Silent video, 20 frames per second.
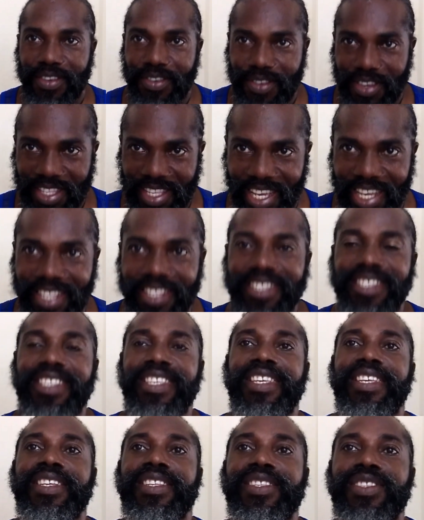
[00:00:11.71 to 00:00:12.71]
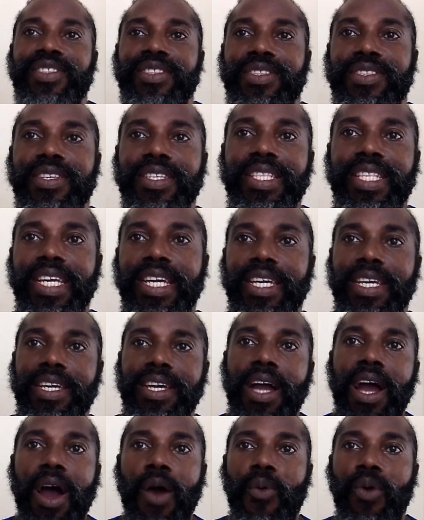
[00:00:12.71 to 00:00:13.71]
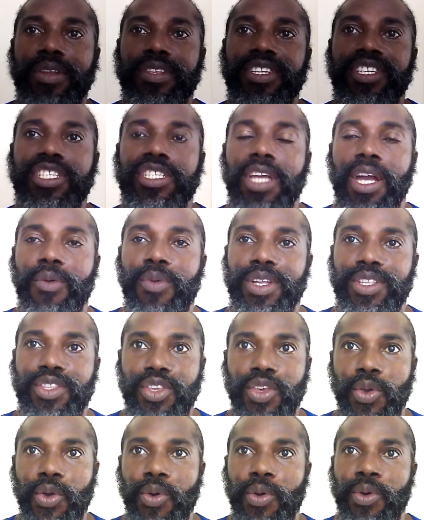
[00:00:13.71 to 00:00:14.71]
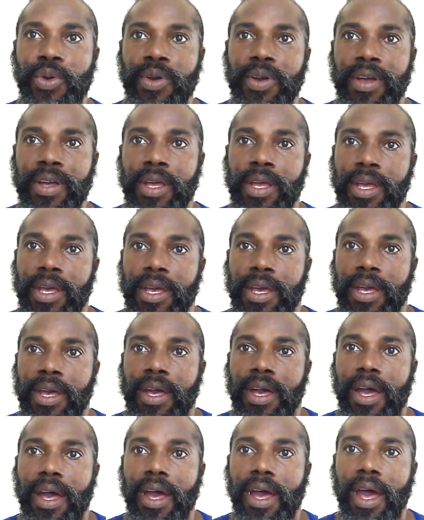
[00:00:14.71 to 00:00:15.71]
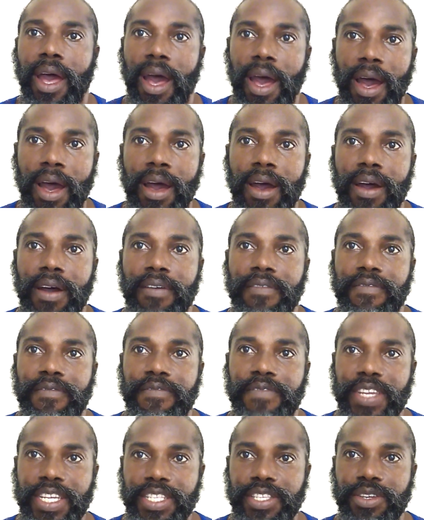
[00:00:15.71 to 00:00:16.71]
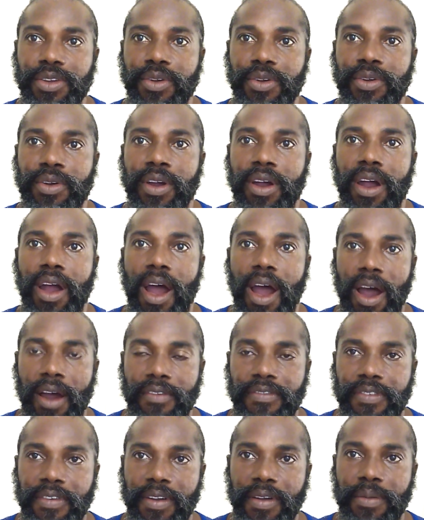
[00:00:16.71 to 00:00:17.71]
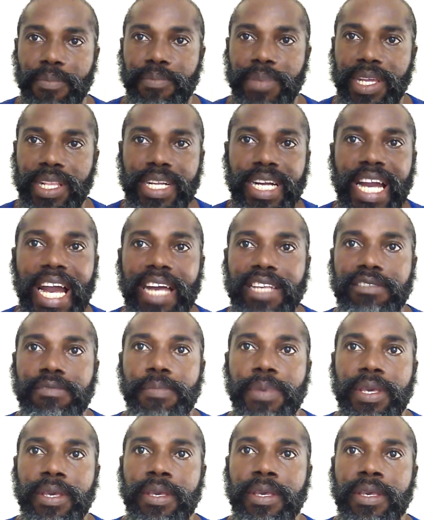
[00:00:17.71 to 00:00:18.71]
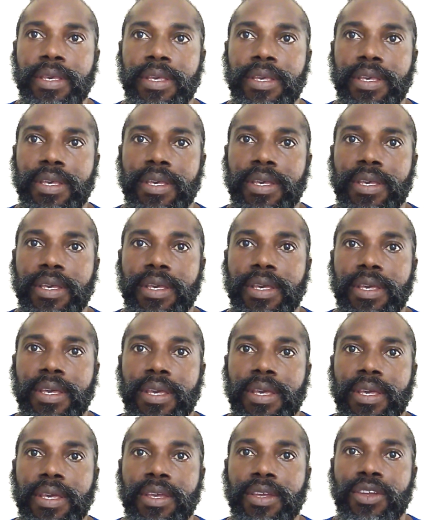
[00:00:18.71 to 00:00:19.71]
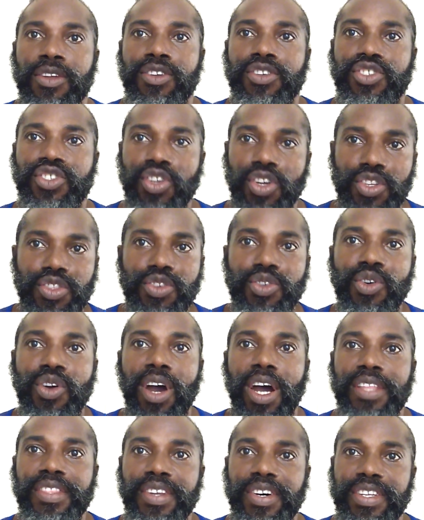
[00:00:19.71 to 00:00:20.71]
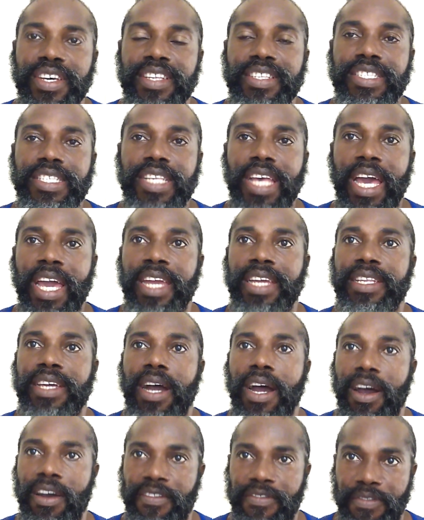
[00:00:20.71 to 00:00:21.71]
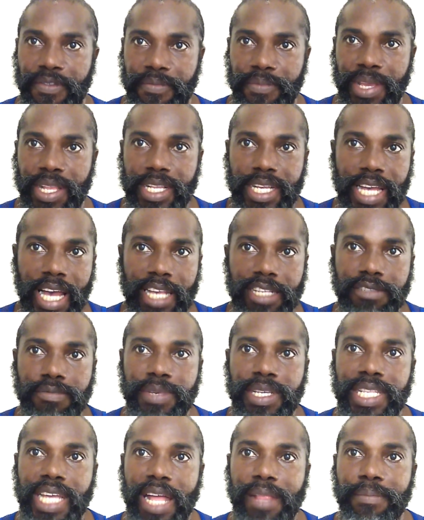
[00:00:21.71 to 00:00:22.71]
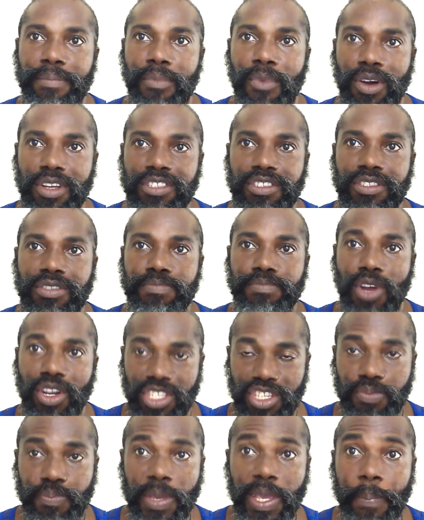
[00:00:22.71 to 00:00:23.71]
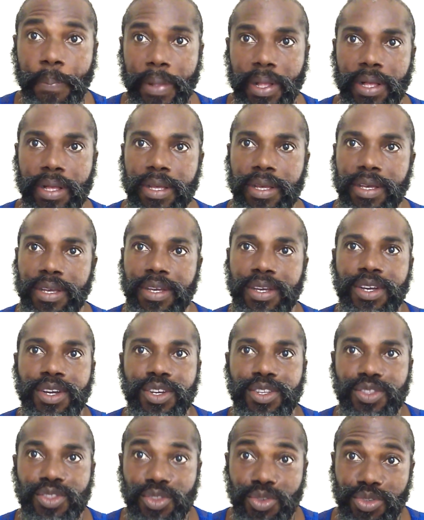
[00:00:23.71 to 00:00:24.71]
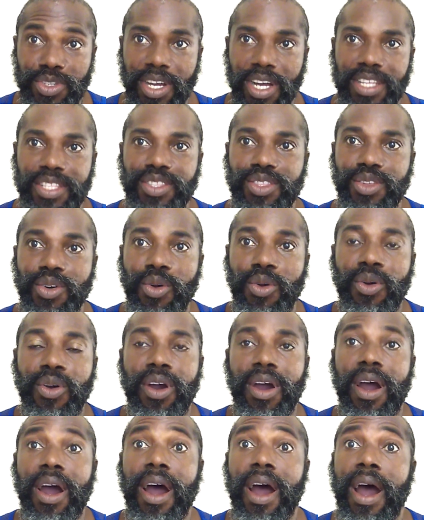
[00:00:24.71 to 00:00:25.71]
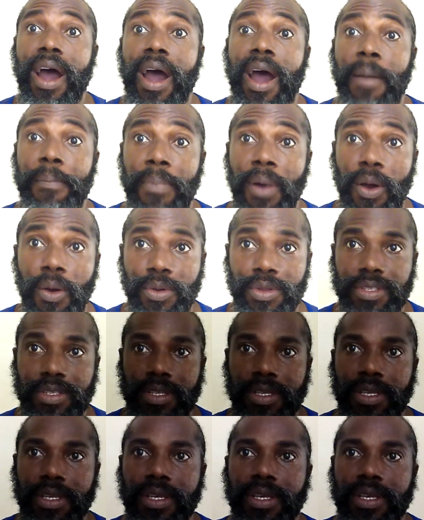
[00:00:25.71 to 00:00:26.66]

Greetings. Today I want to share with you a video of Bill Cosby, showing you another side of Bill Cosby that much people do not know about.